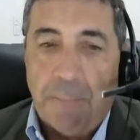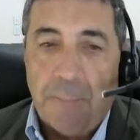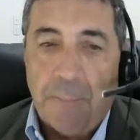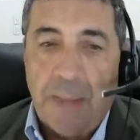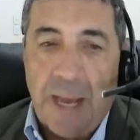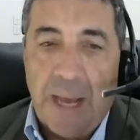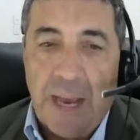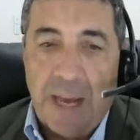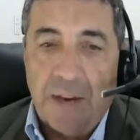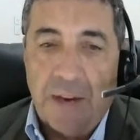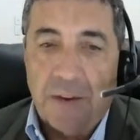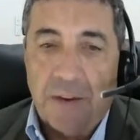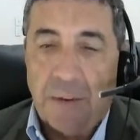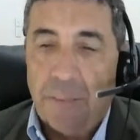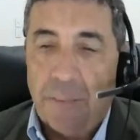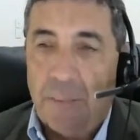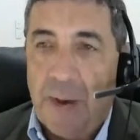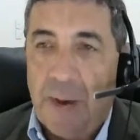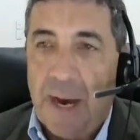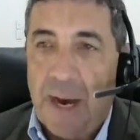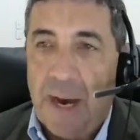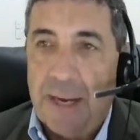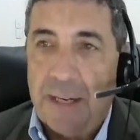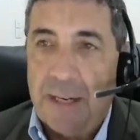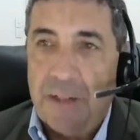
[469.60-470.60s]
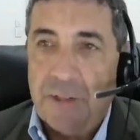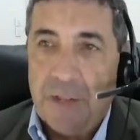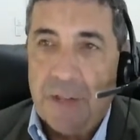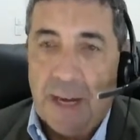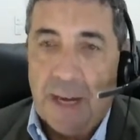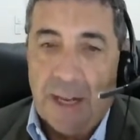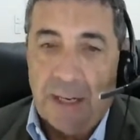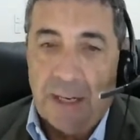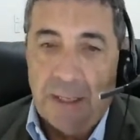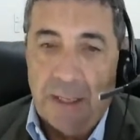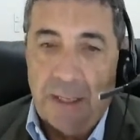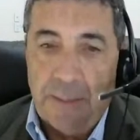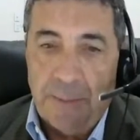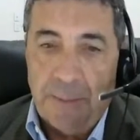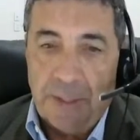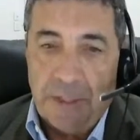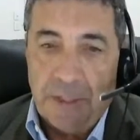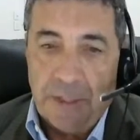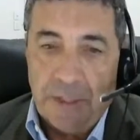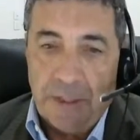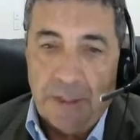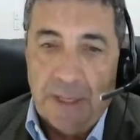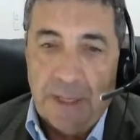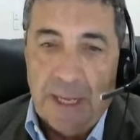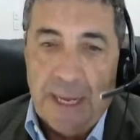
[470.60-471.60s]
and parties are
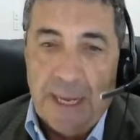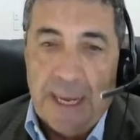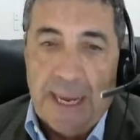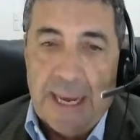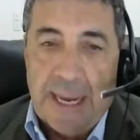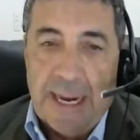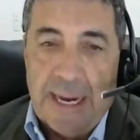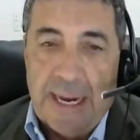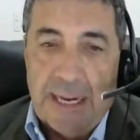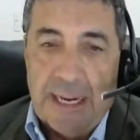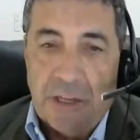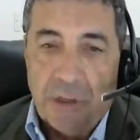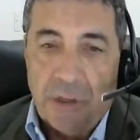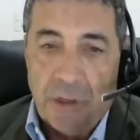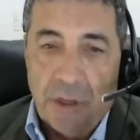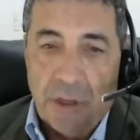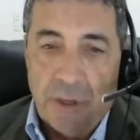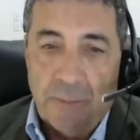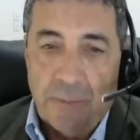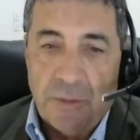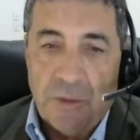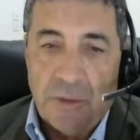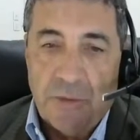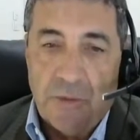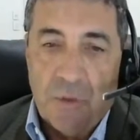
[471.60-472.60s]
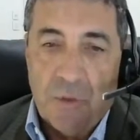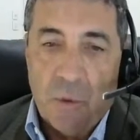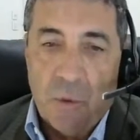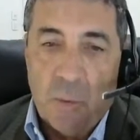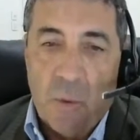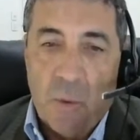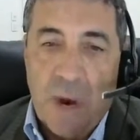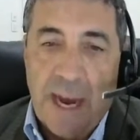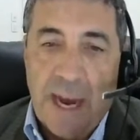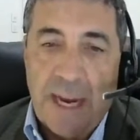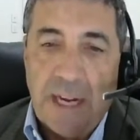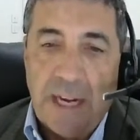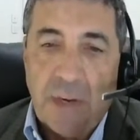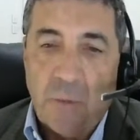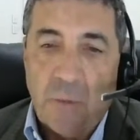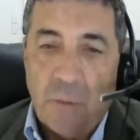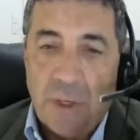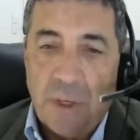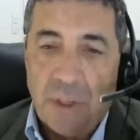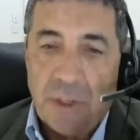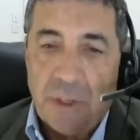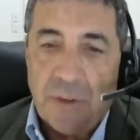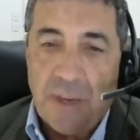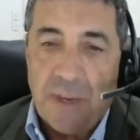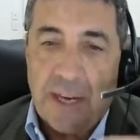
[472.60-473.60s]
limited in terms of the way in
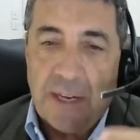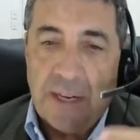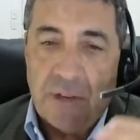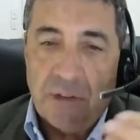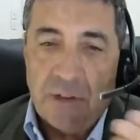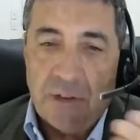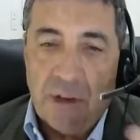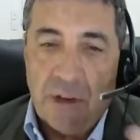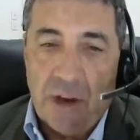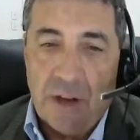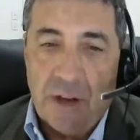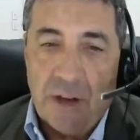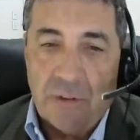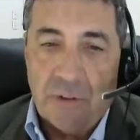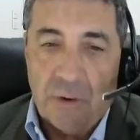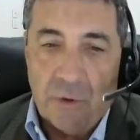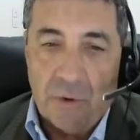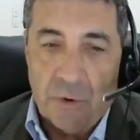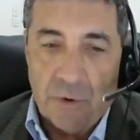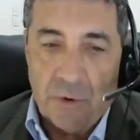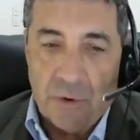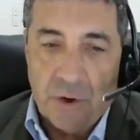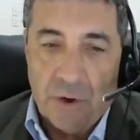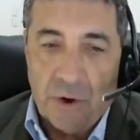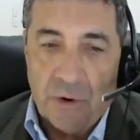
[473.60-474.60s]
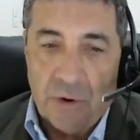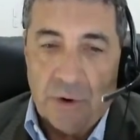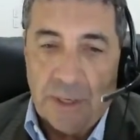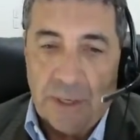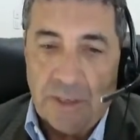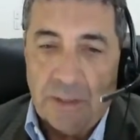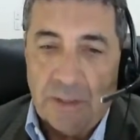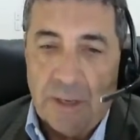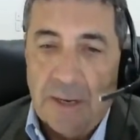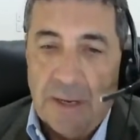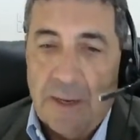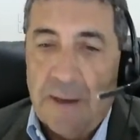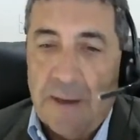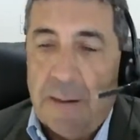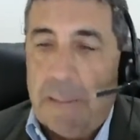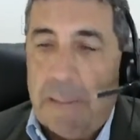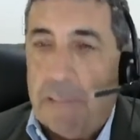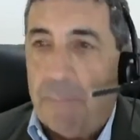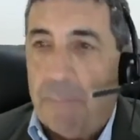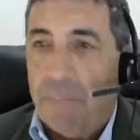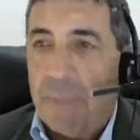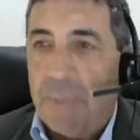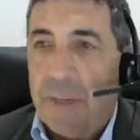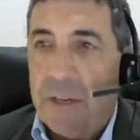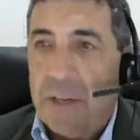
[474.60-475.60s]
which they cite their authorities.
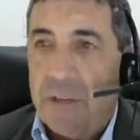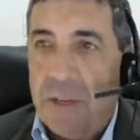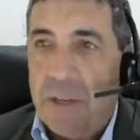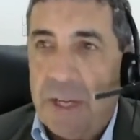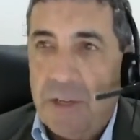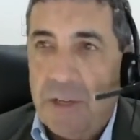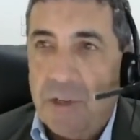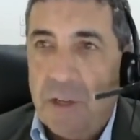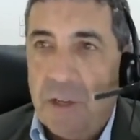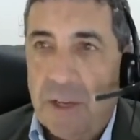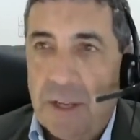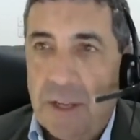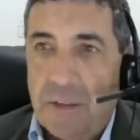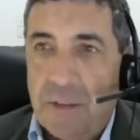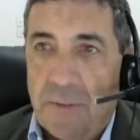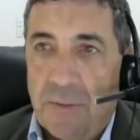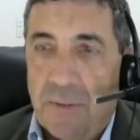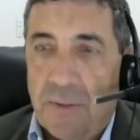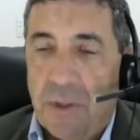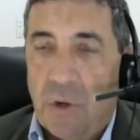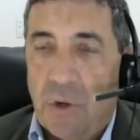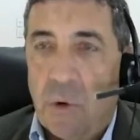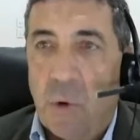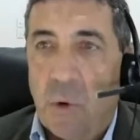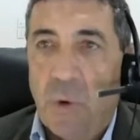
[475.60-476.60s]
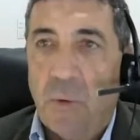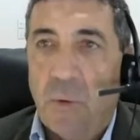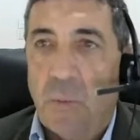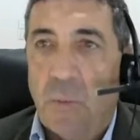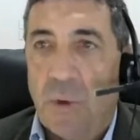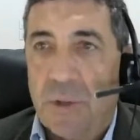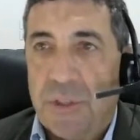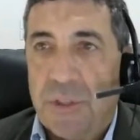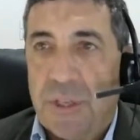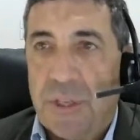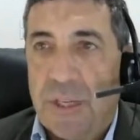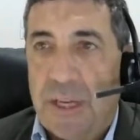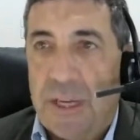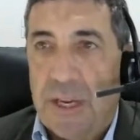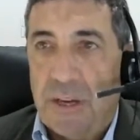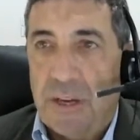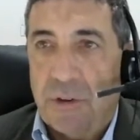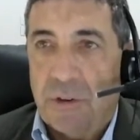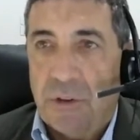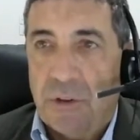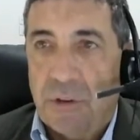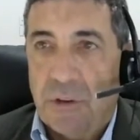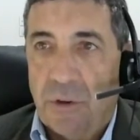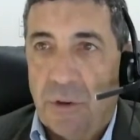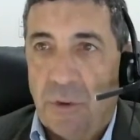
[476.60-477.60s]
Essentially, the court wants to get
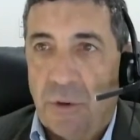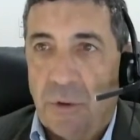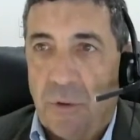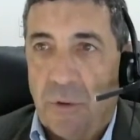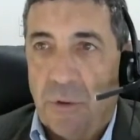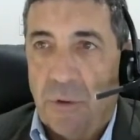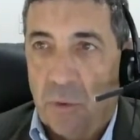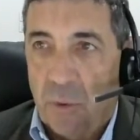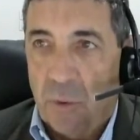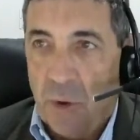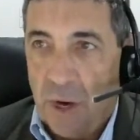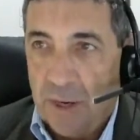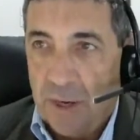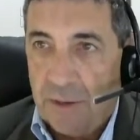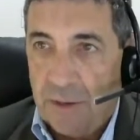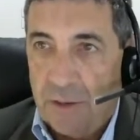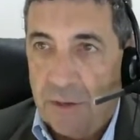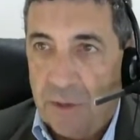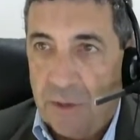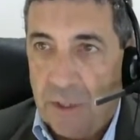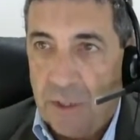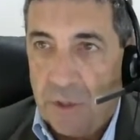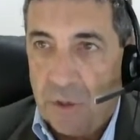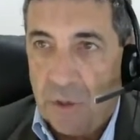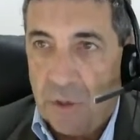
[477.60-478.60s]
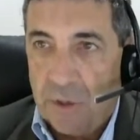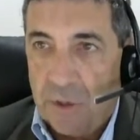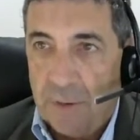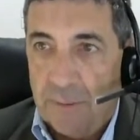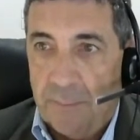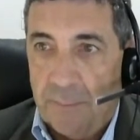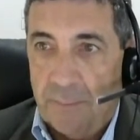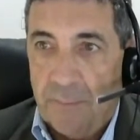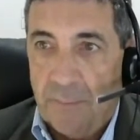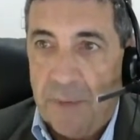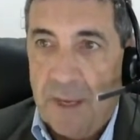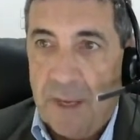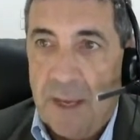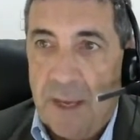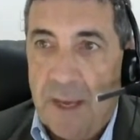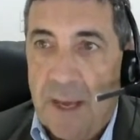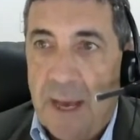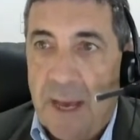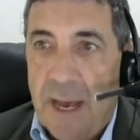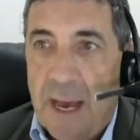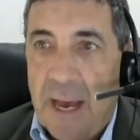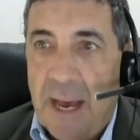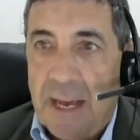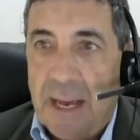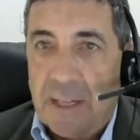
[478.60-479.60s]
to the right decision
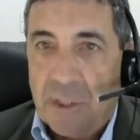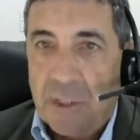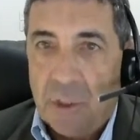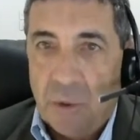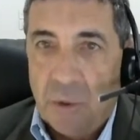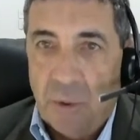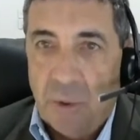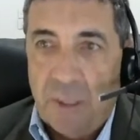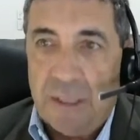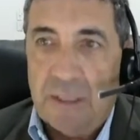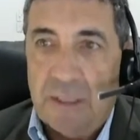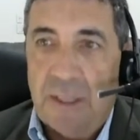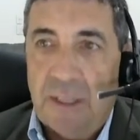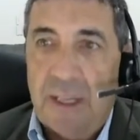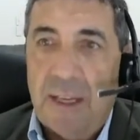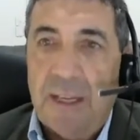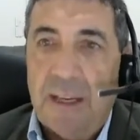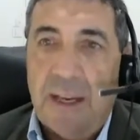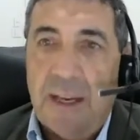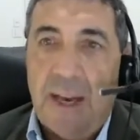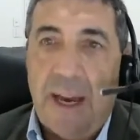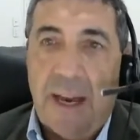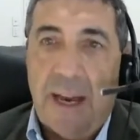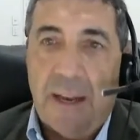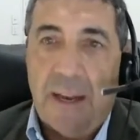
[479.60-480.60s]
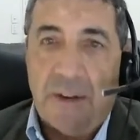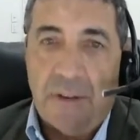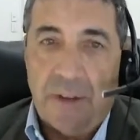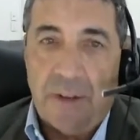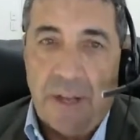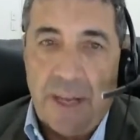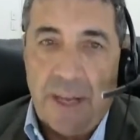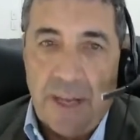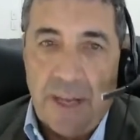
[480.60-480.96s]
as quickly and